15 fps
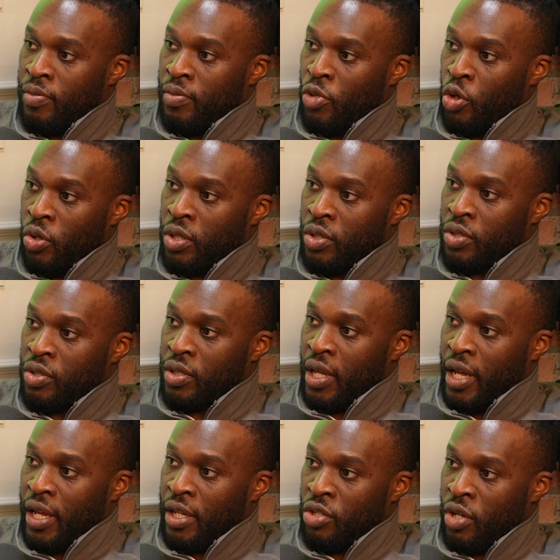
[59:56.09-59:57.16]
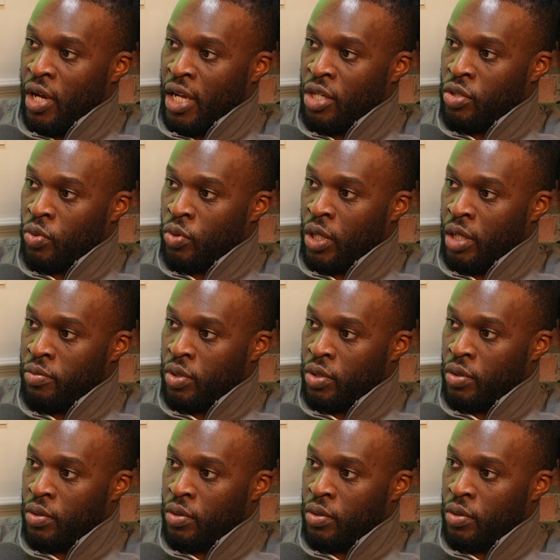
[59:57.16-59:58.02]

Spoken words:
authors, that your agent will dump you?